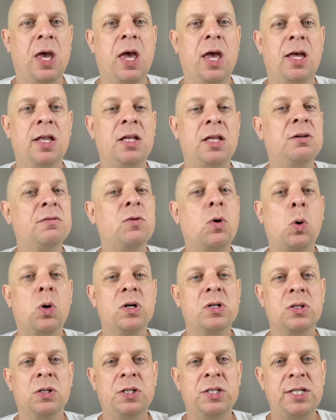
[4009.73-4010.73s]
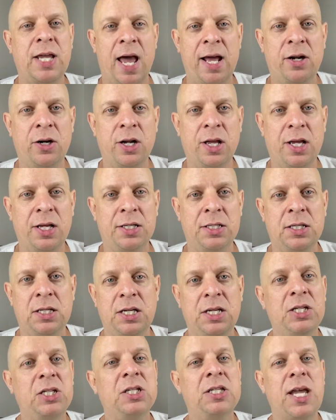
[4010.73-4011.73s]
And then, of course, on Saturdays,
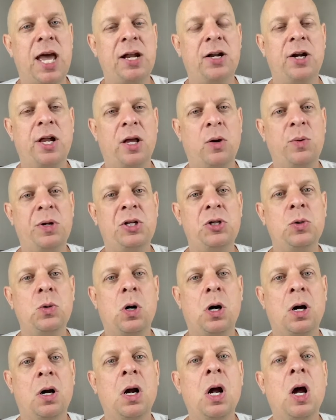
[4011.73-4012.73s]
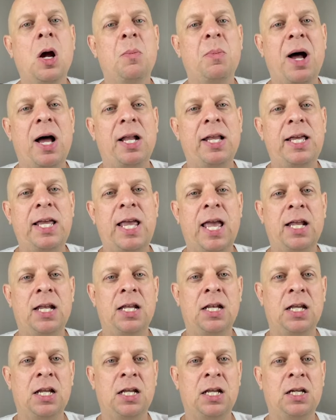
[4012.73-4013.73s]
each Saturday, we do our Pali
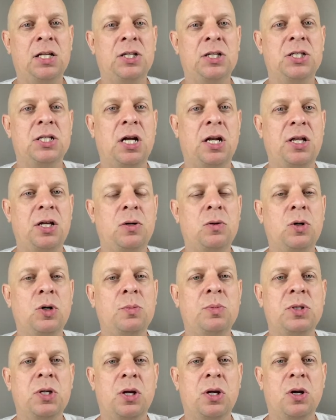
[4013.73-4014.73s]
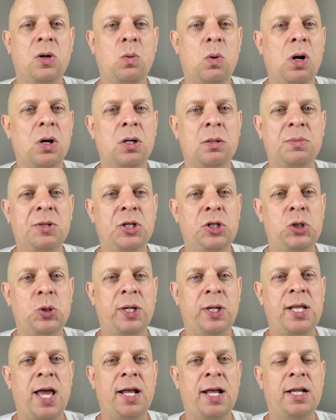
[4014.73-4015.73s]
Canon and English study group, so you're welcome to
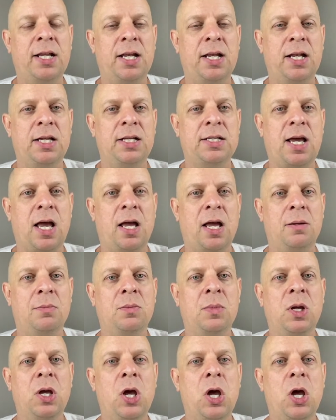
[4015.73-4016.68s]
join that at any time.